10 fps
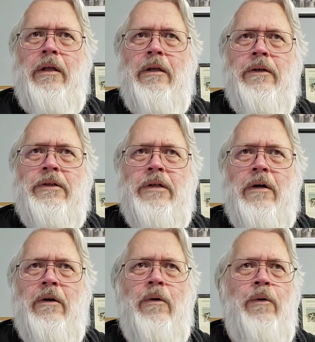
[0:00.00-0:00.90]

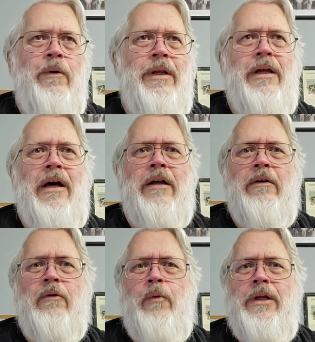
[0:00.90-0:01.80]
so it got
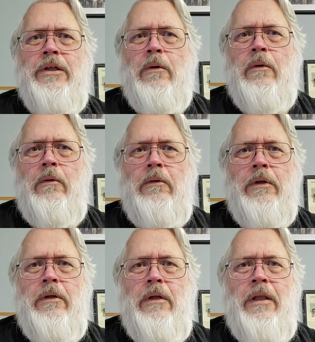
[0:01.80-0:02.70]
retold,
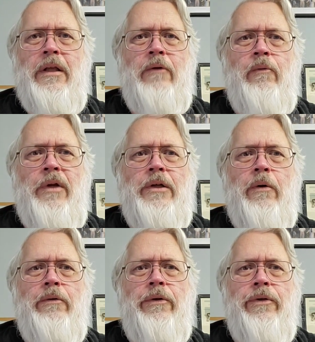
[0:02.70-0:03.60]
and then
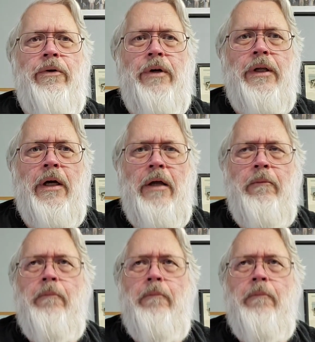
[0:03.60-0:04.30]
retold a third time.